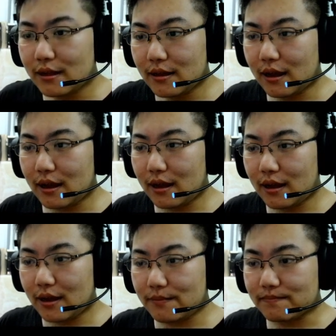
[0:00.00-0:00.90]

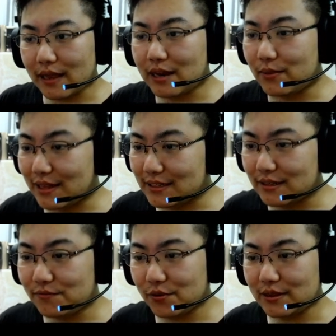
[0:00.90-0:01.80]
uh, anyway, that's
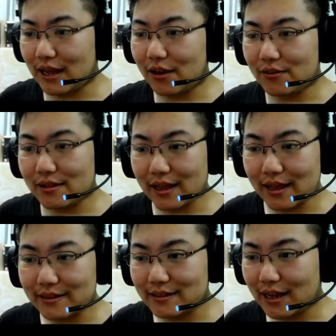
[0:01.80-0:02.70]
it for now,
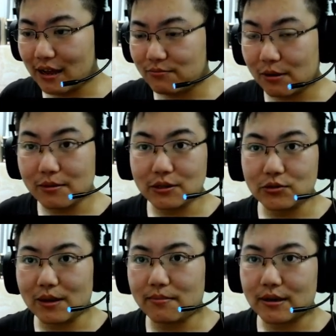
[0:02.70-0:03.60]
and uh, probably
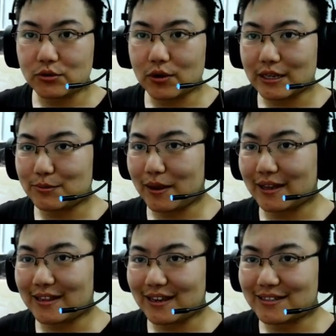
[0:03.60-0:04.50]
do Empire Strikes
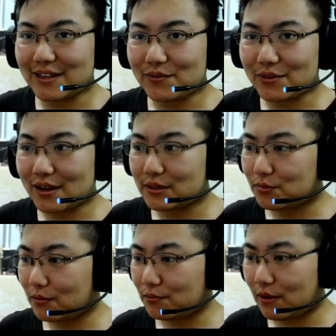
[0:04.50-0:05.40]
Back next if you guys
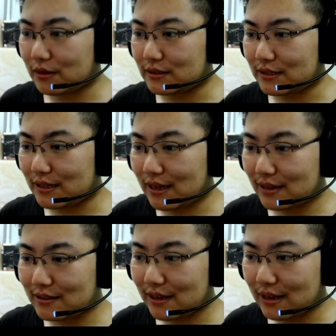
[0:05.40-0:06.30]
would want to see
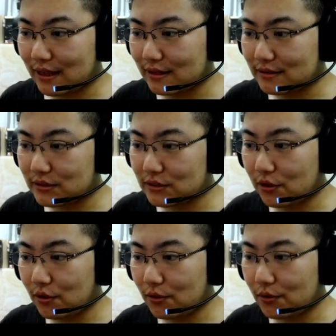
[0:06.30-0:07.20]
that. And
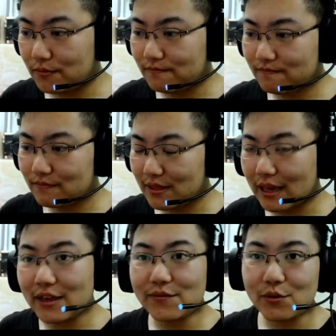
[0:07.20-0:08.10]
so,
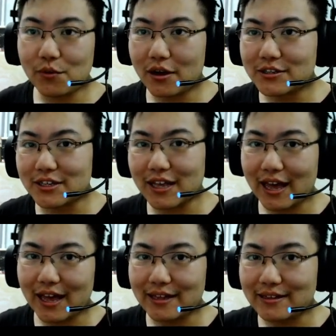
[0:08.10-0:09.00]
Thank you for watching
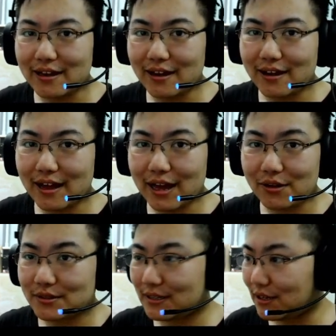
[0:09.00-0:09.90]
and uh,
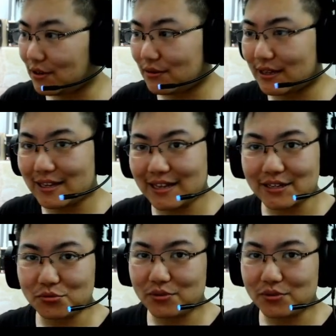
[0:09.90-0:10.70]
I'll see you in the next